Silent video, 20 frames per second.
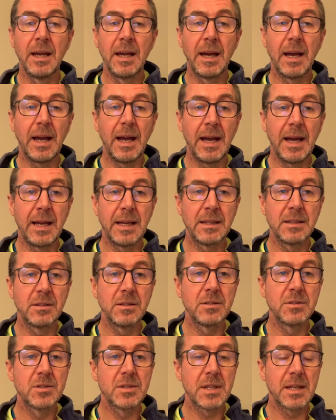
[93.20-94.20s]

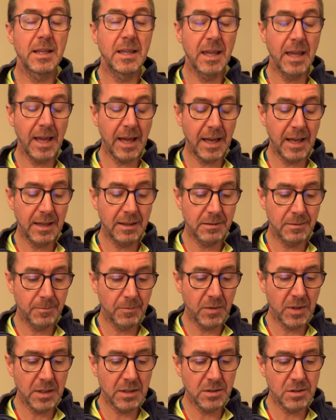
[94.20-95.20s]
and get
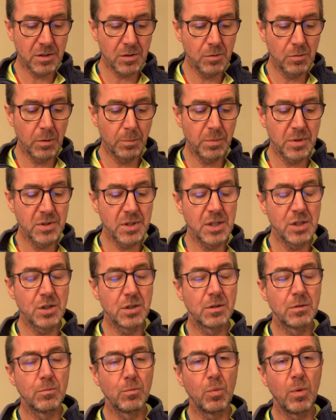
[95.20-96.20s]
to a
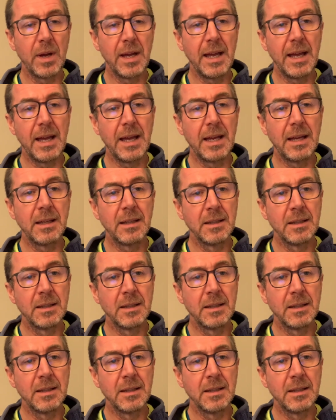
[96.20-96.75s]
position where